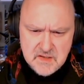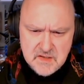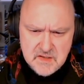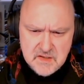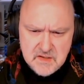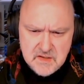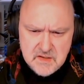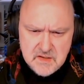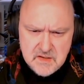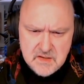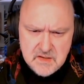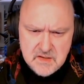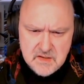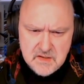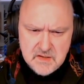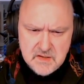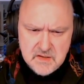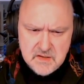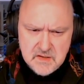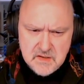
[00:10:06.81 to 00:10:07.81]

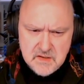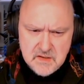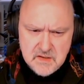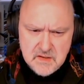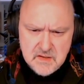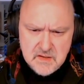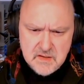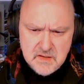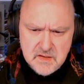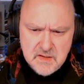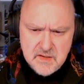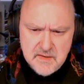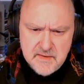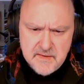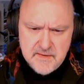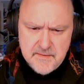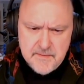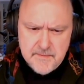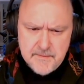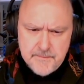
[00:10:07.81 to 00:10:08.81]

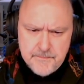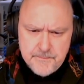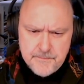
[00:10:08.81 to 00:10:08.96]
No one is speaking in this clip.